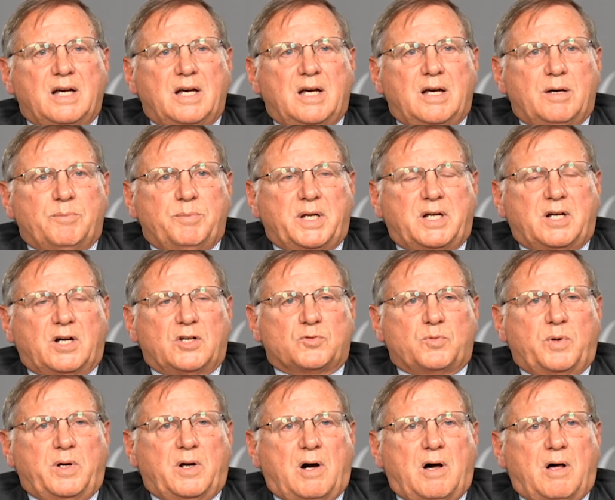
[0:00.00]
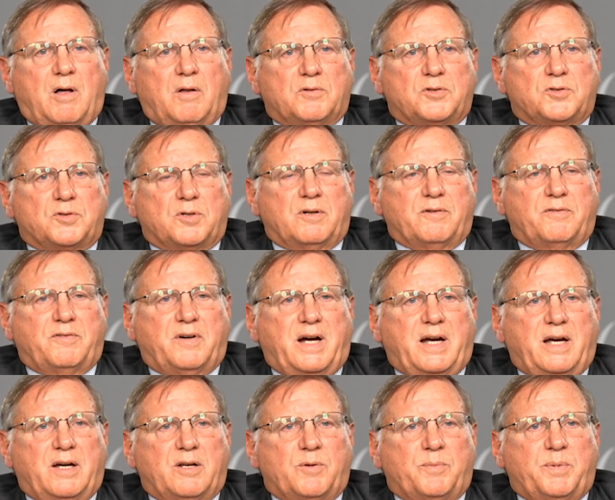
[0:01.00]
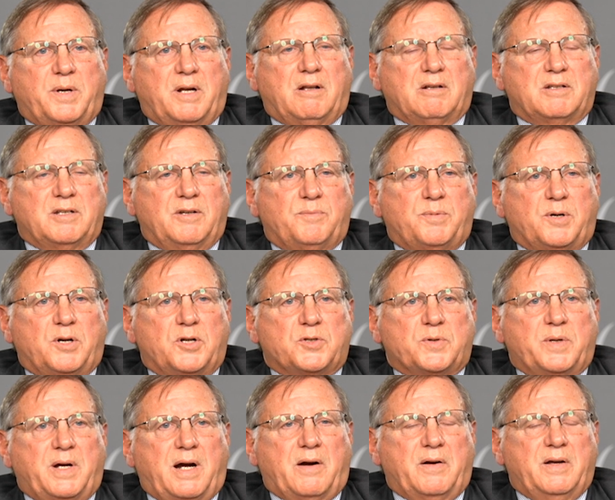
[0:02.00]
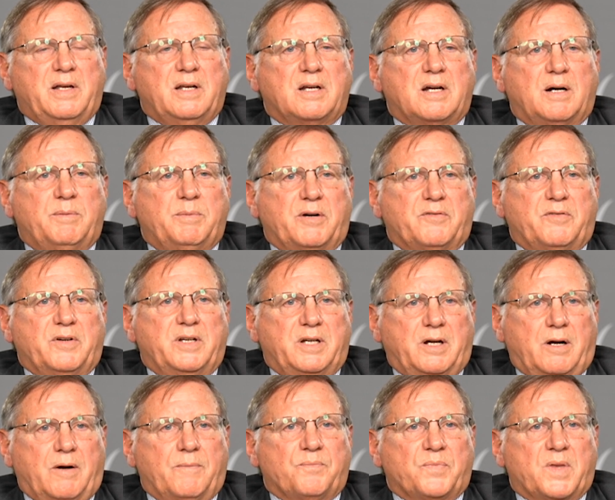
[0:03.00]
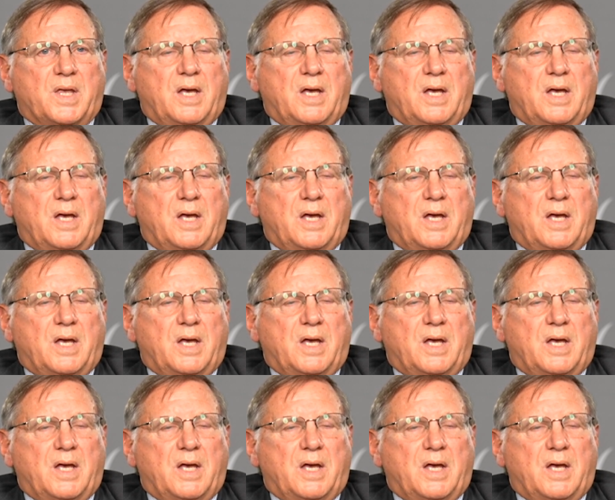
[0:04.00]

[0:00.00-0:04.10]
because we all certify under penalty of perjury our income every year.